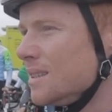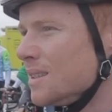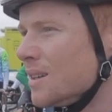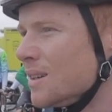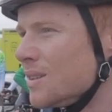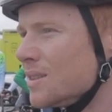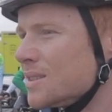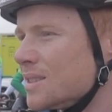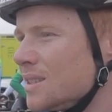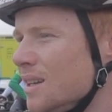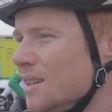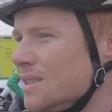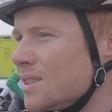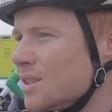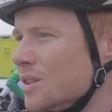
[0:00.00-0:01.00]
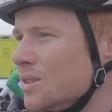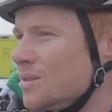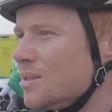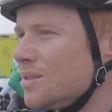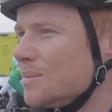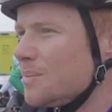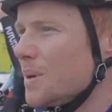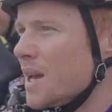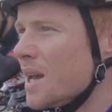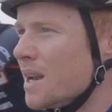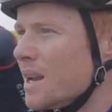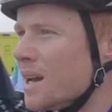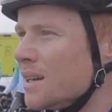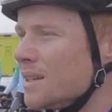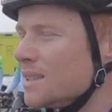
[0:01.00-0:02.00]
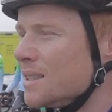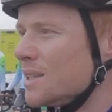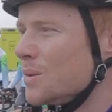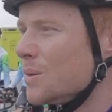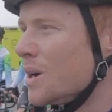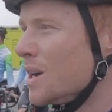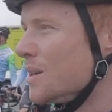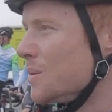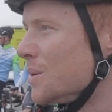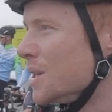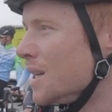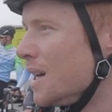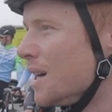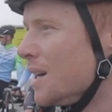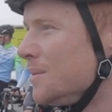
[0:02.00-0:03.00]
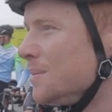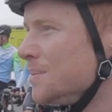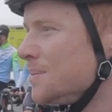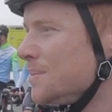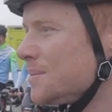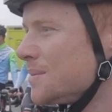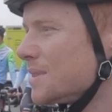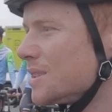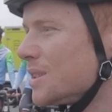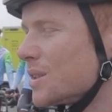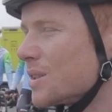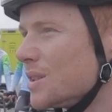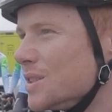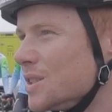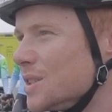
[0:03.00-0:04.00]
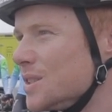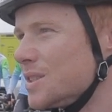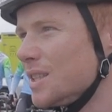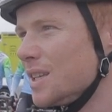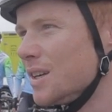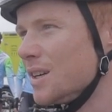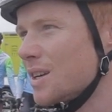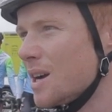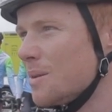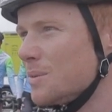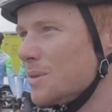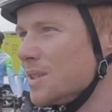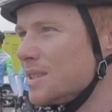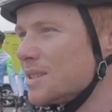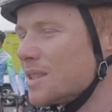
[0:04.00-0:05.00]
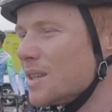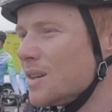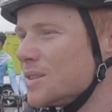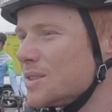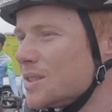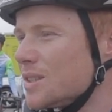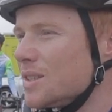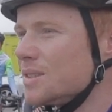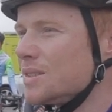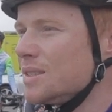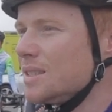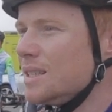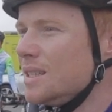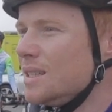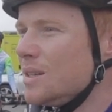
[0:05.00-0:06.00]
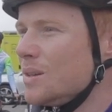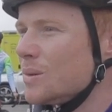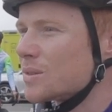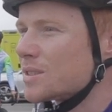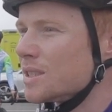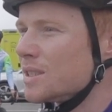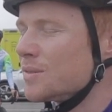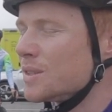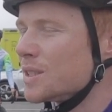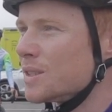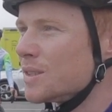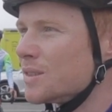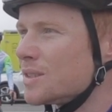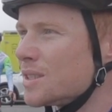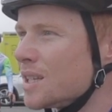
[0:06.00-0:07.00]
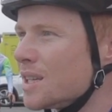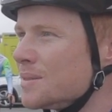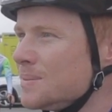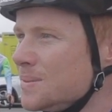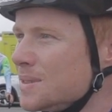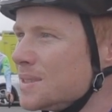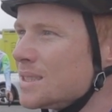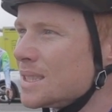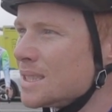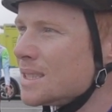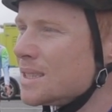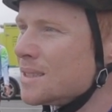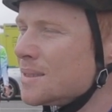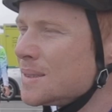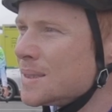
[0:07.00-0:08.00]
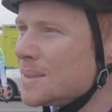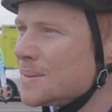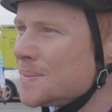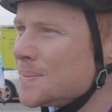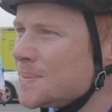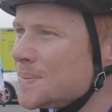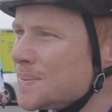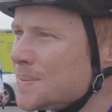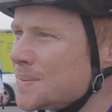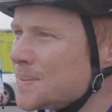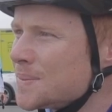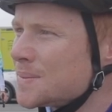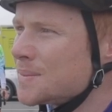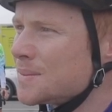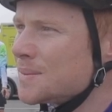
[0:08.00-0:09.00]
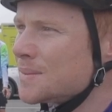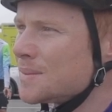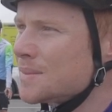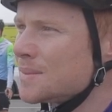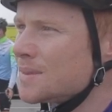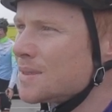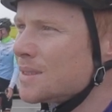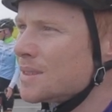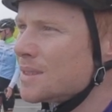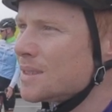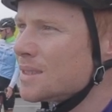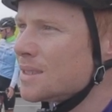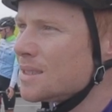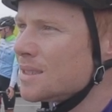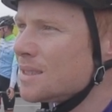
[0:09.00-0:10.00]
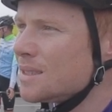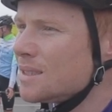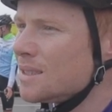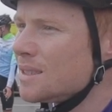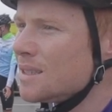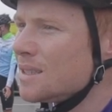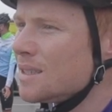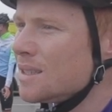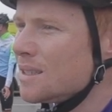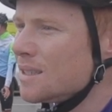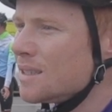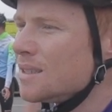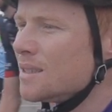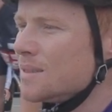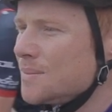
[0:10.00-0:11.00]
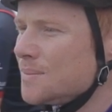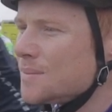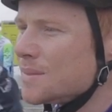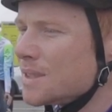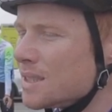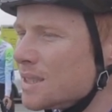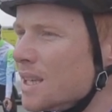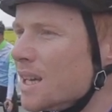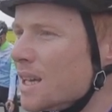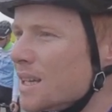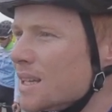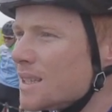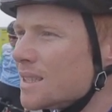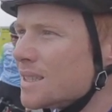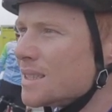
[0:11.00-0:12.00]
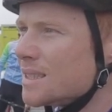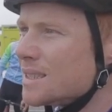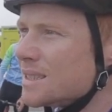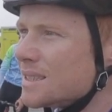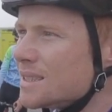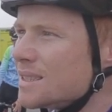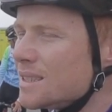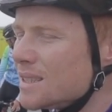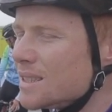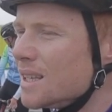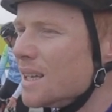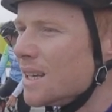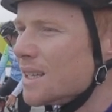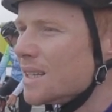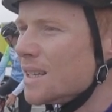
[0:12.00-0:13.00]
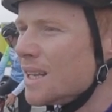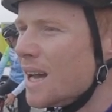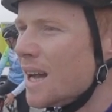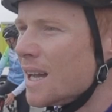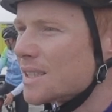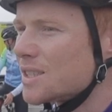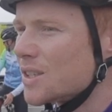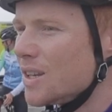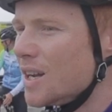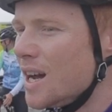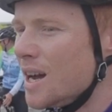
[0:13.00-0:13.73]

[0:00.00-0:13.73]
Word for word: you know the stage could pan out anyway. We um, took the jersey here a couple years ago, so we'll see if we can do the same. Oh, and you're looking forward to the rest of your season of Spoke. Yeah. Yeah. Nah, it should.